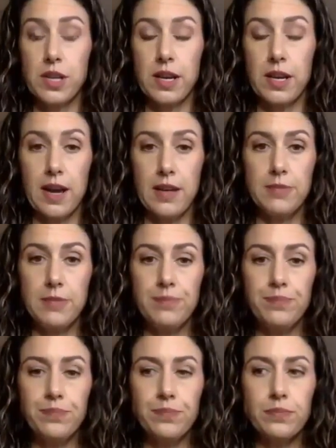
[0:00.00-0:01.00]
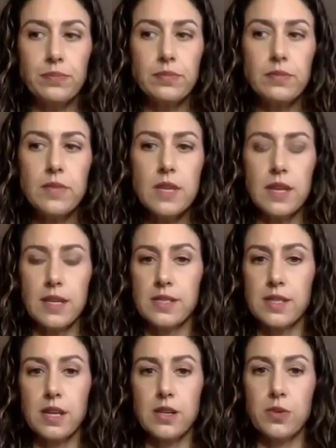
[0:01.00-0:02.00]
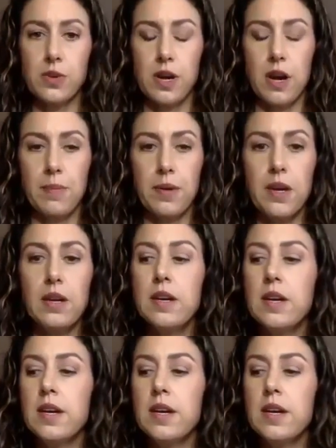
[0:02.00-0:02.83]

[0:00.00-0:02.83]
again, I can send you a copy.